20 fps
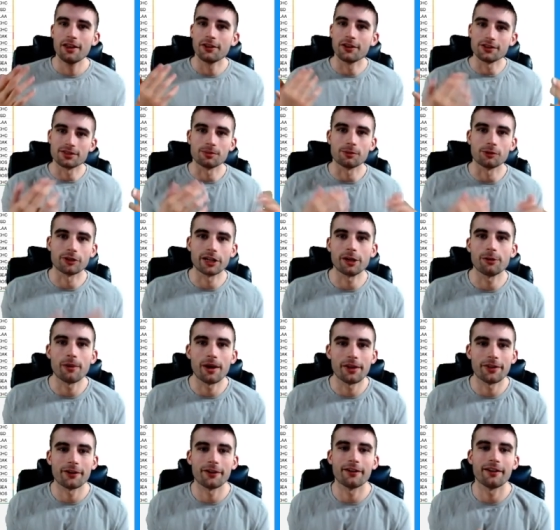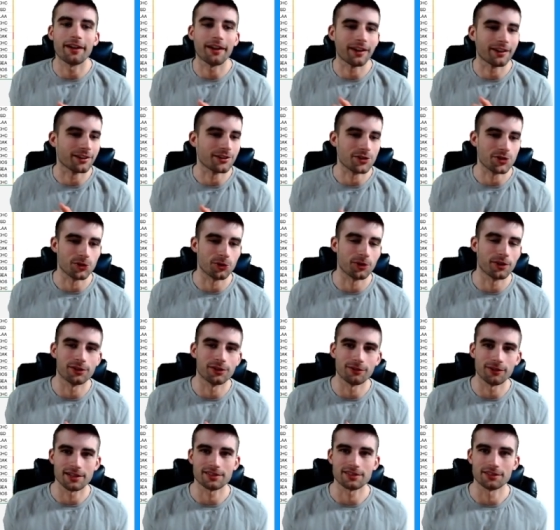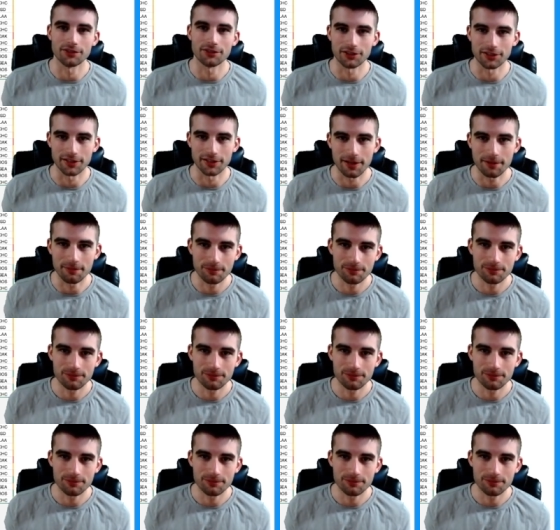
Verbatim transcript: there's some great weather, and enjoy the rest of your day.